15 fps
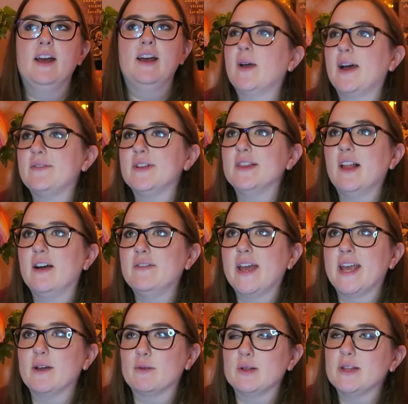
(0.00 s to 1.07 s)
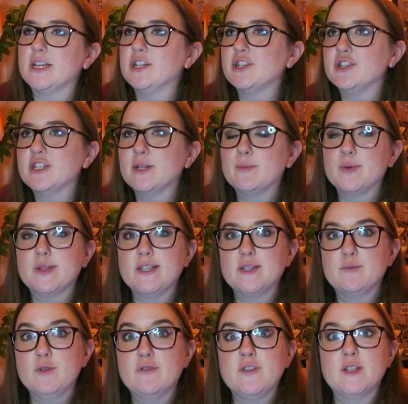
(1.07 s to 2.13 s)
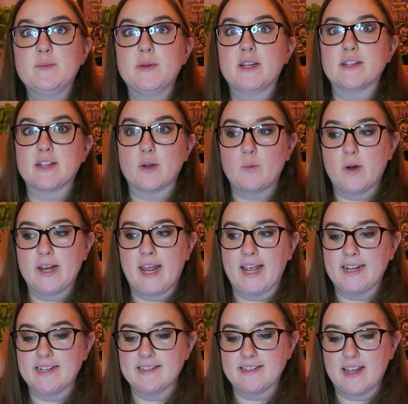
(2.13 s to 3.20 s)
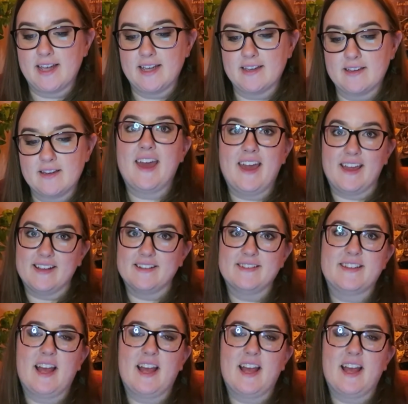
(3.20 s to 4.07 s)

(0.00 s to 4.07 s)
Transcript: who have a love-hate relationship with these movies, because on one hand it's like, hey,